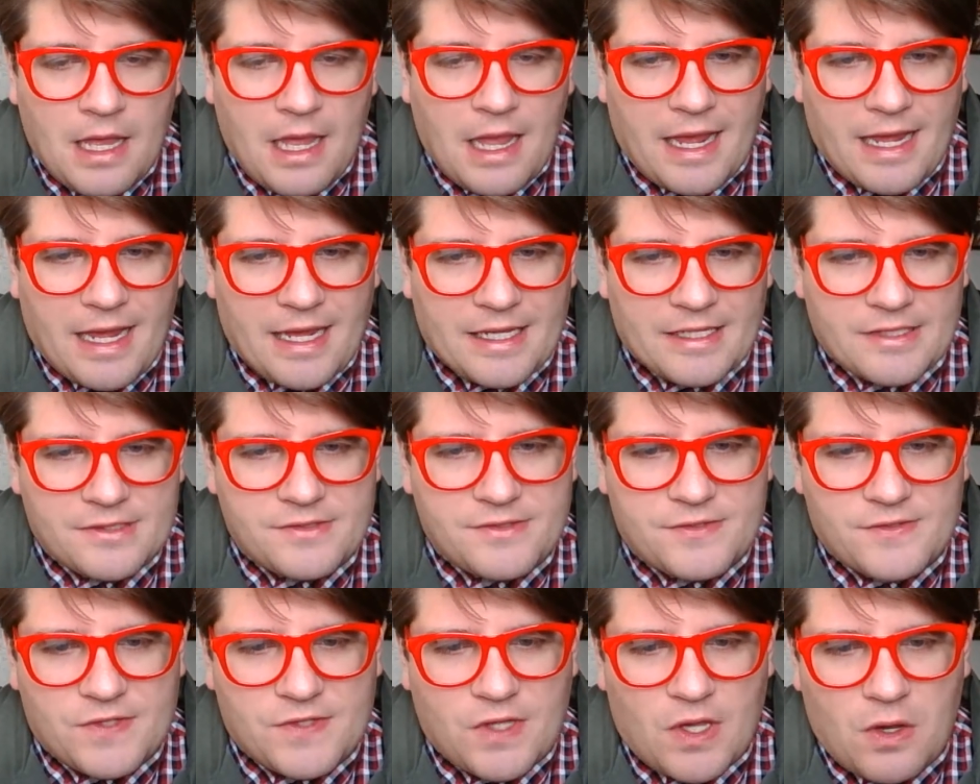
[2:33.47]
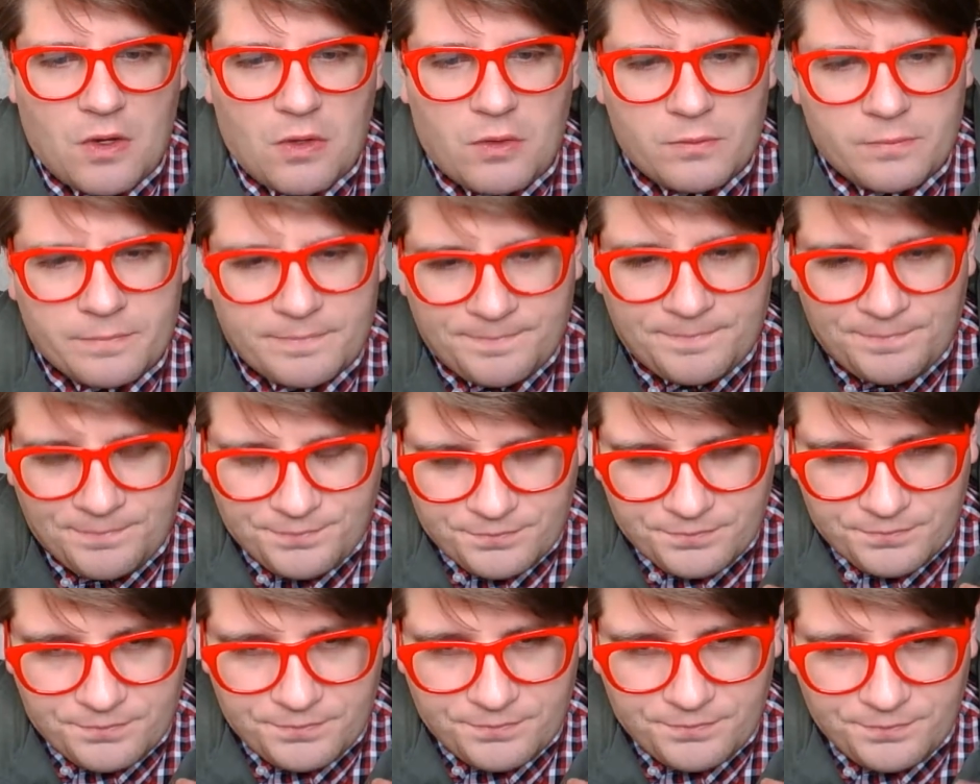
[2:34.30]
And so
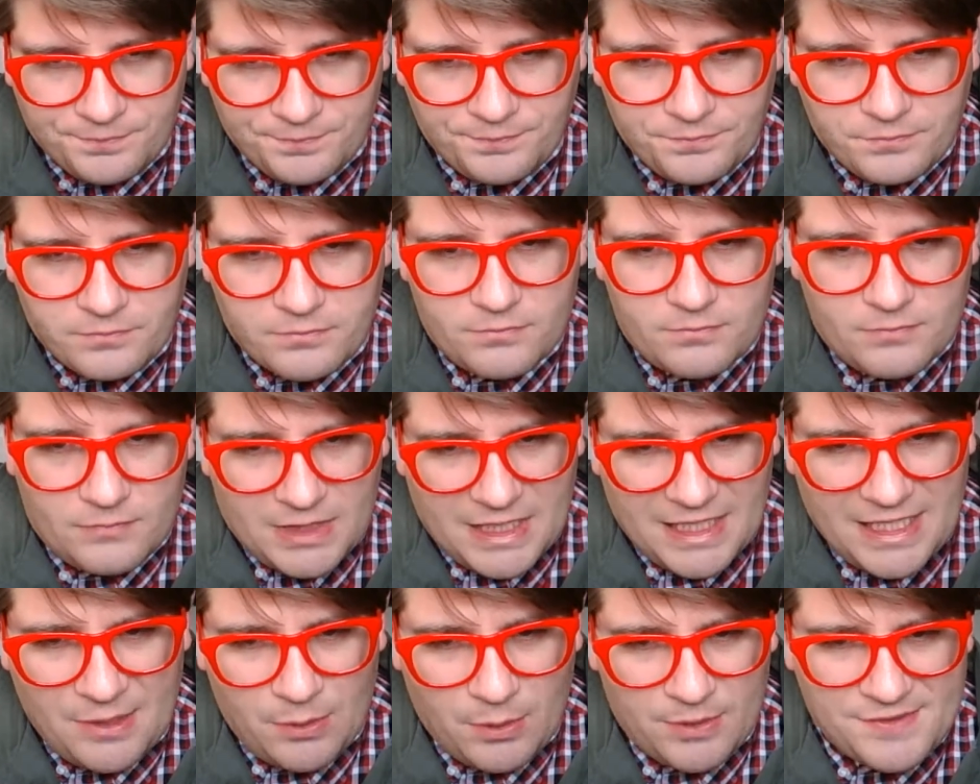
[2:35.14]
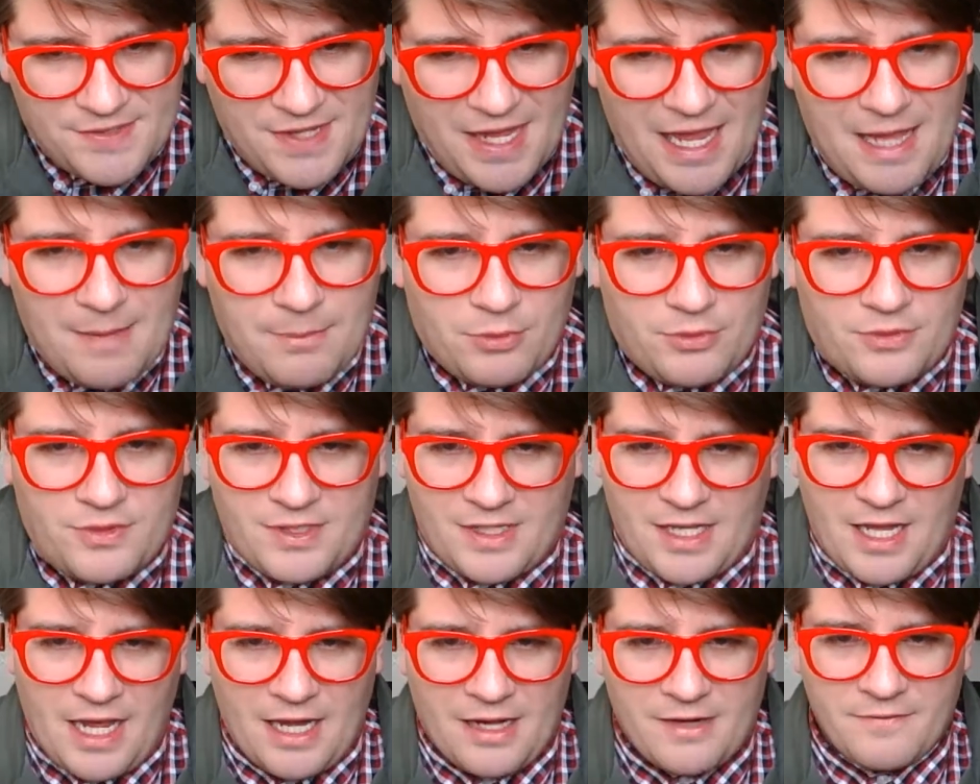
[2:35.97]
he was able to
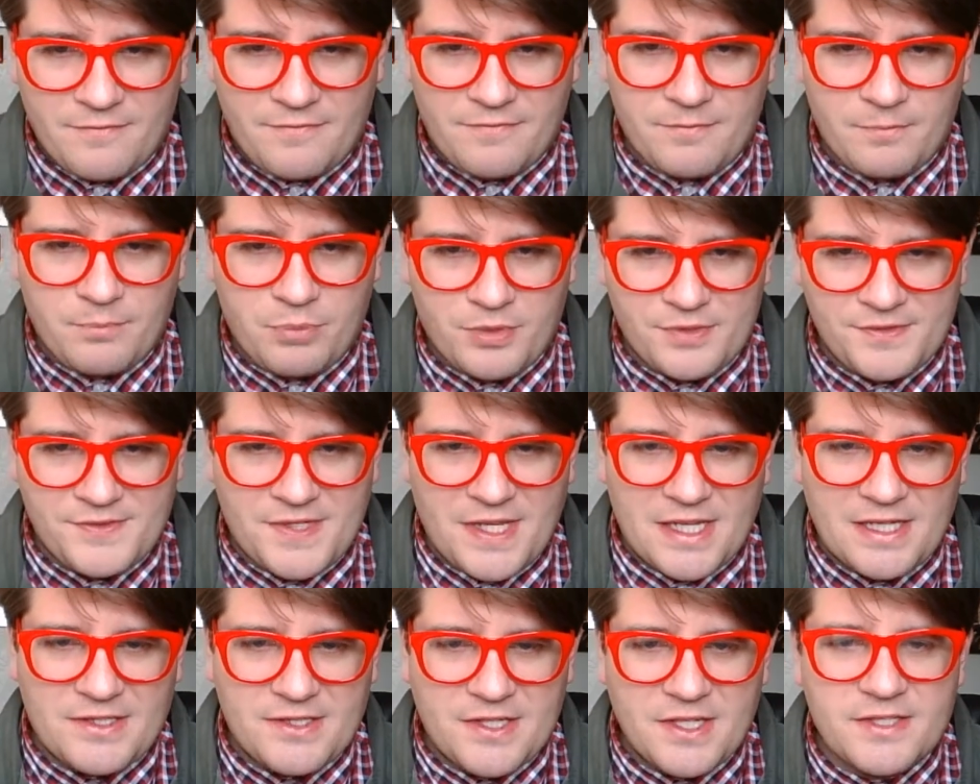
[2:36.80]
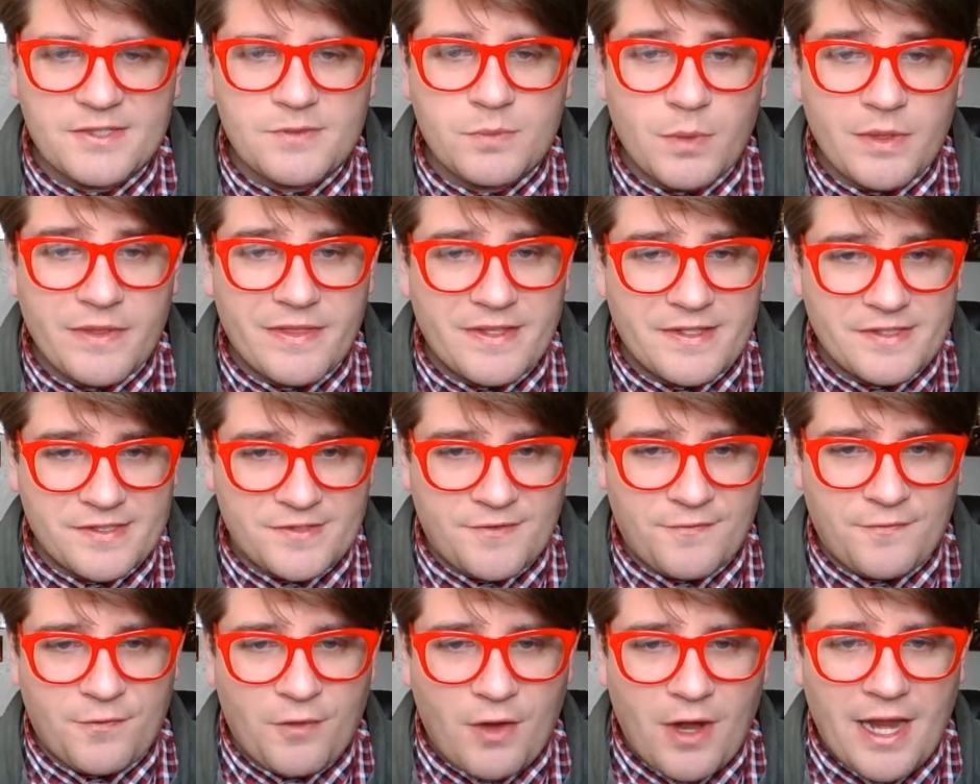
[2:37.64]
kind of present us with this
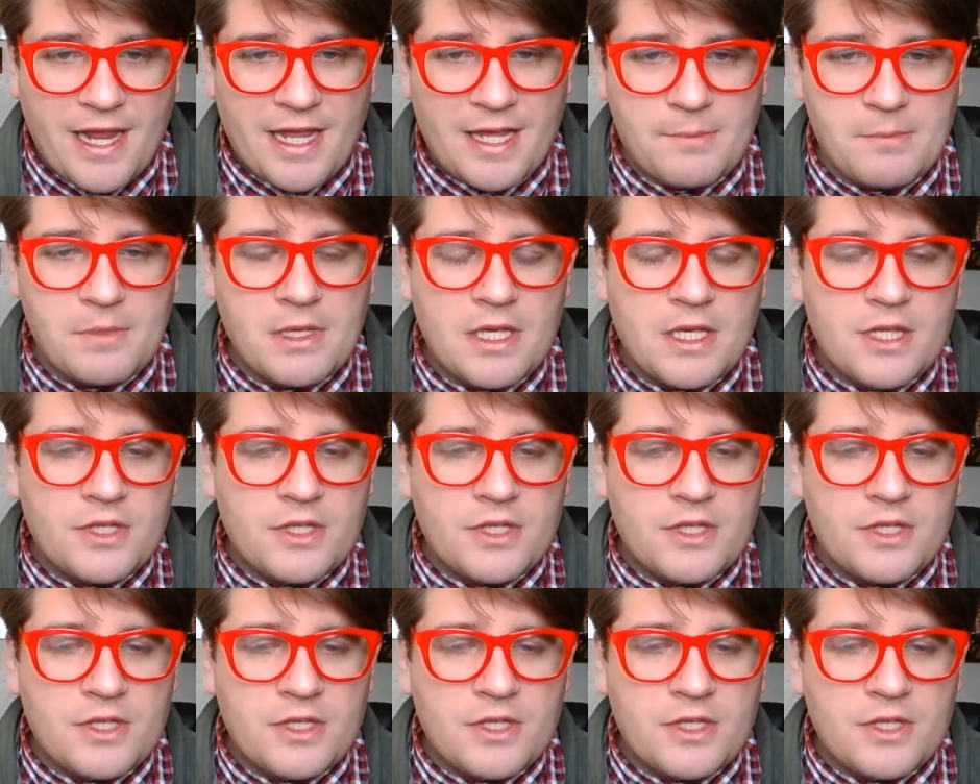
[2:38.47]
frame.